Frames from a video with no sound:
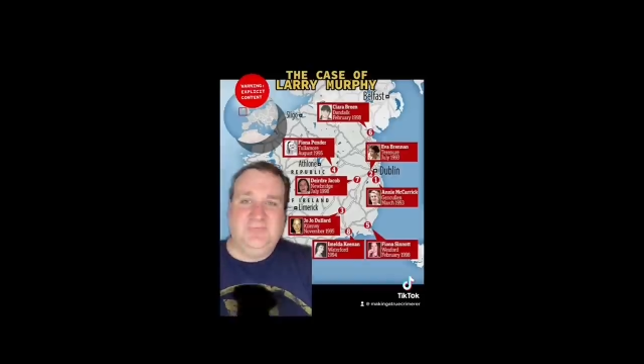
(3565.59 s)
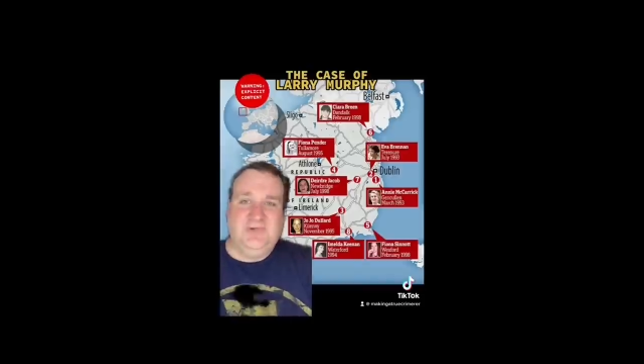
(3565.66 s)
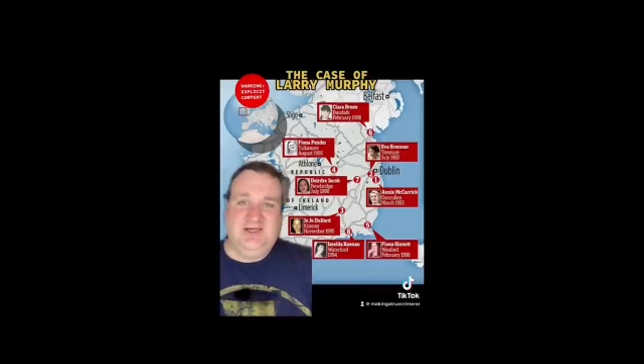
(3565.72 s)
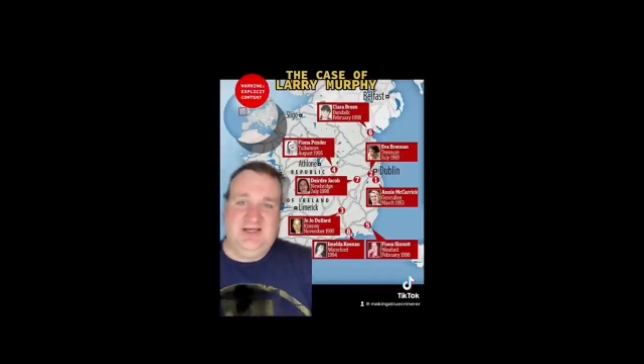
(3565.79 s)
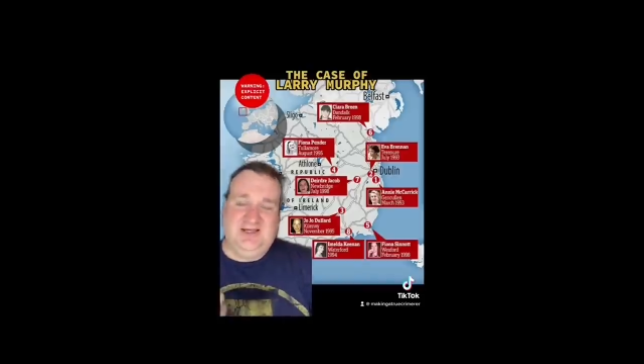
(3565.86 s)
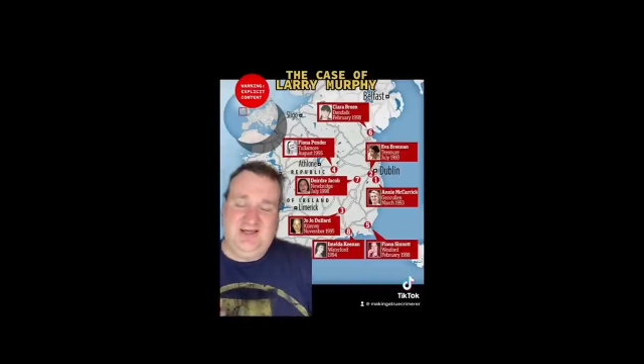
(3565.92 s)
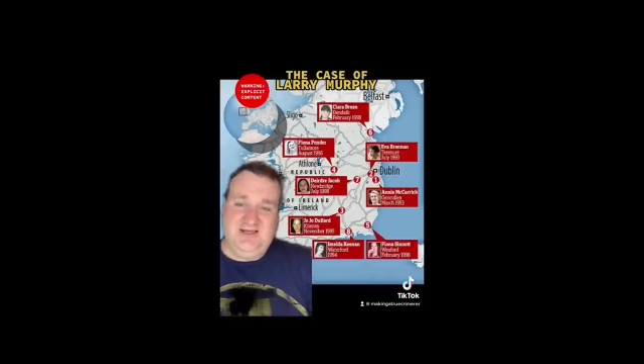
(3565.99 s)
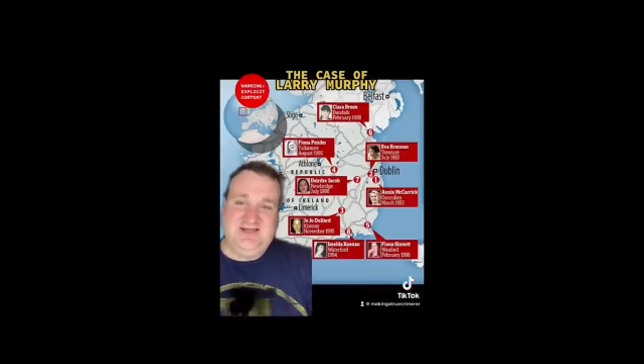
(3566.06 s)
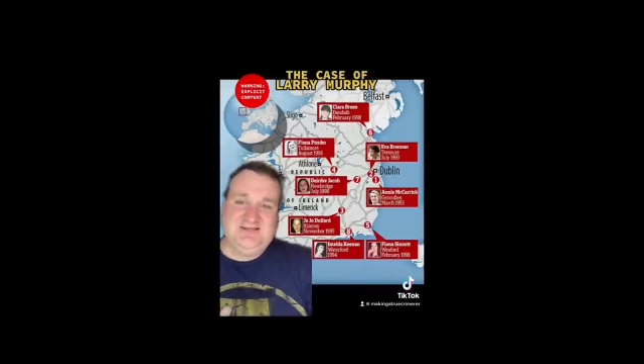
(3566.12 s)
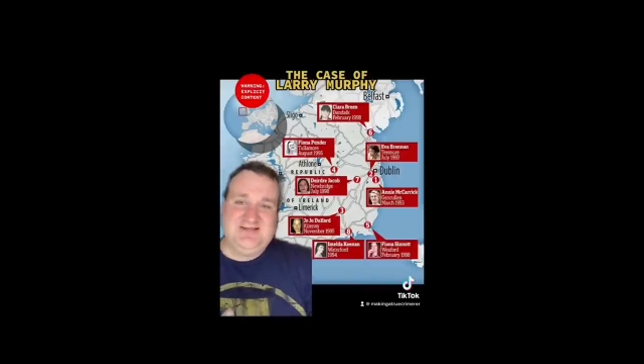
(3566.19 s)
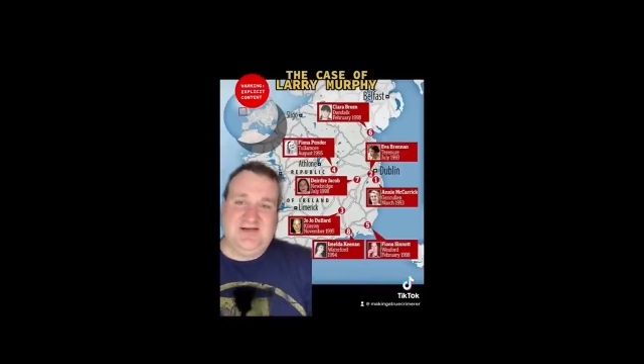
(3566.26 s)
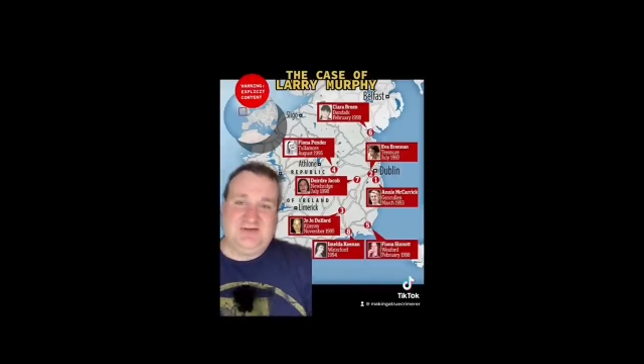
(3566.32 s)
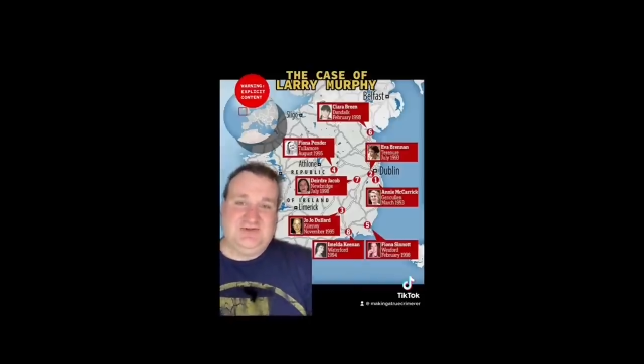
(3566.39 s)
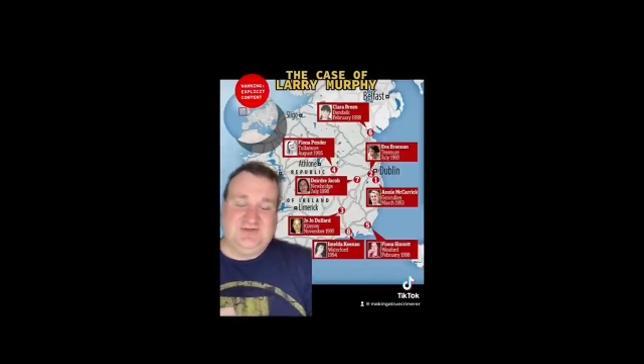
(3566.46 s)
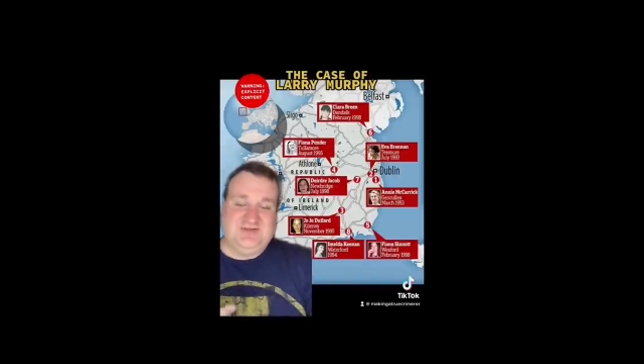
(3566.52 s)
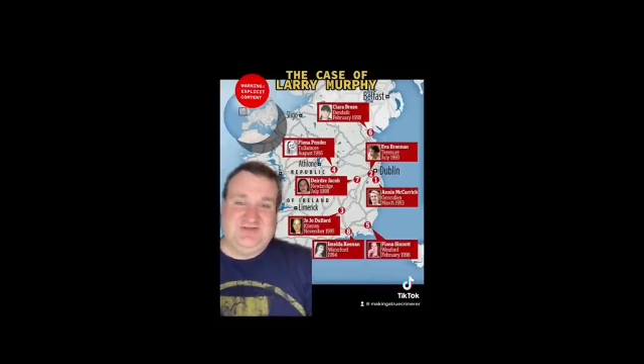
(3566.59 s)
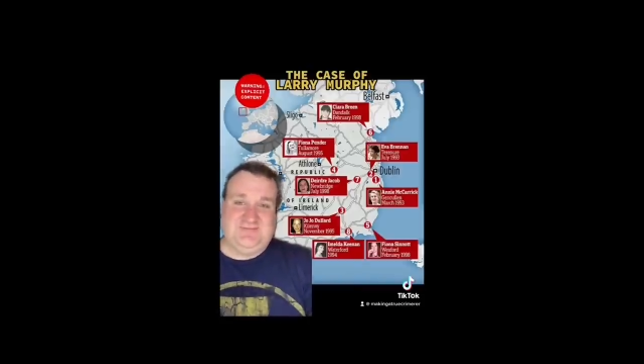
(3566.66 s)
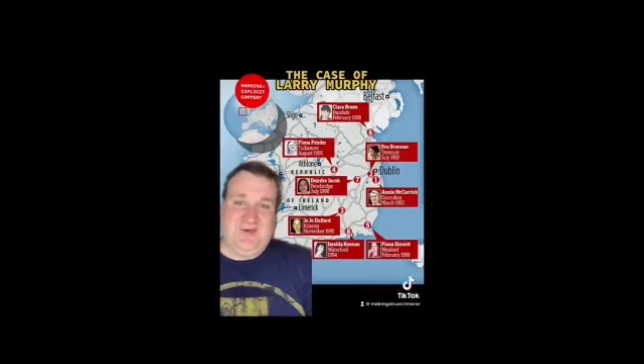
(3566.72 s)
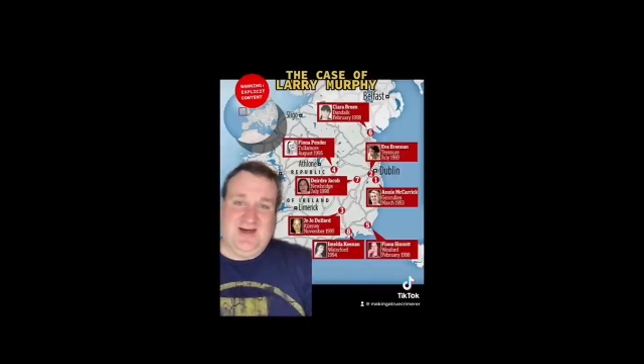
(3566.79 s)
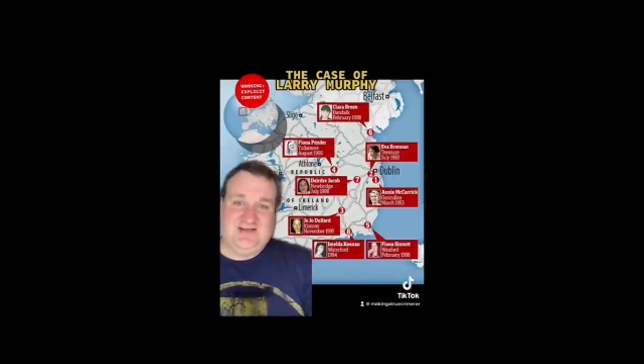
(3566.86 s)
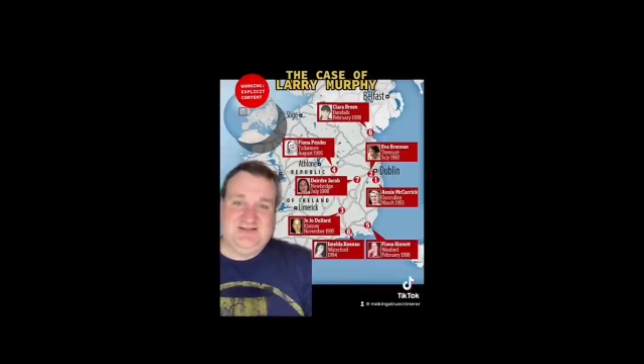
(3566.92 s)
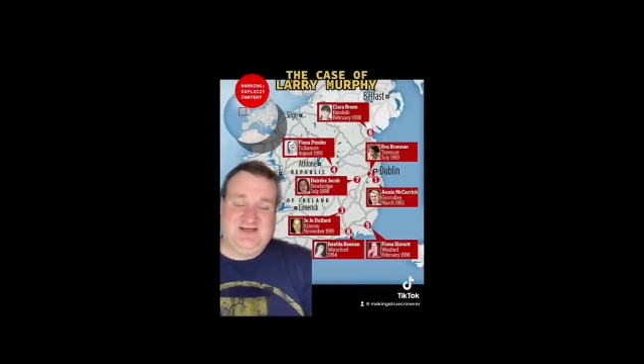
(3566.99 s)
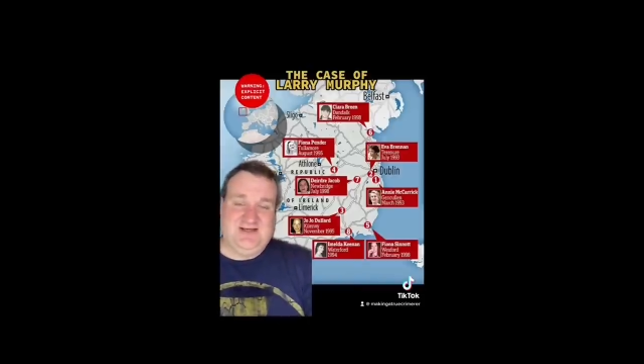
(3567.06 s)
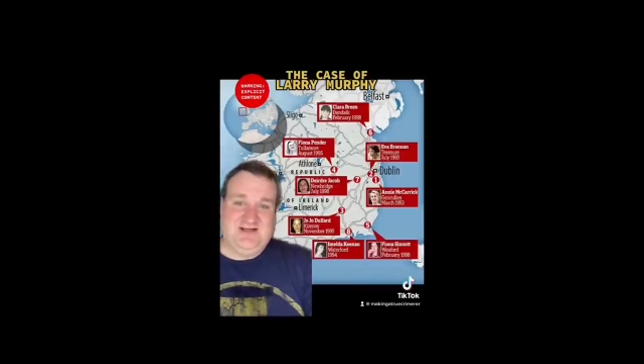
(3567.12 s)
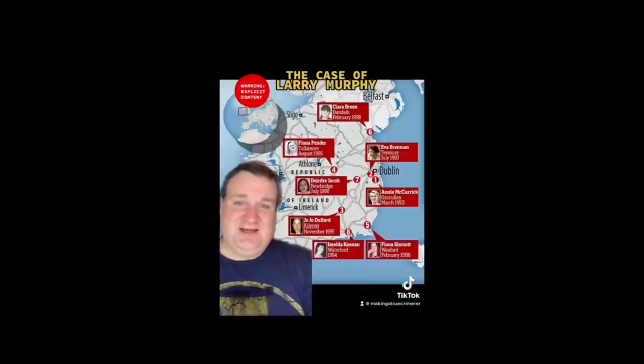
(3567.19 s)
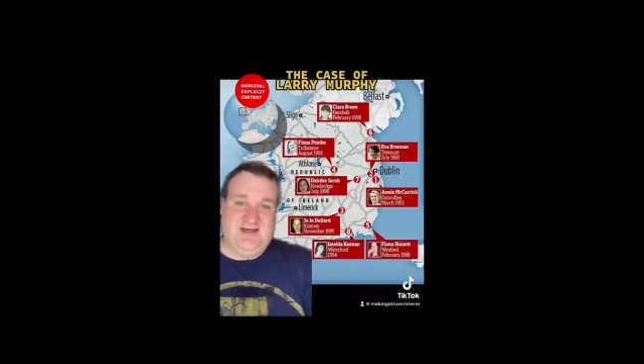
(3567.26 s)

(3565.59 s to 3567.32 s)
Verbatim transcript: he is now suspected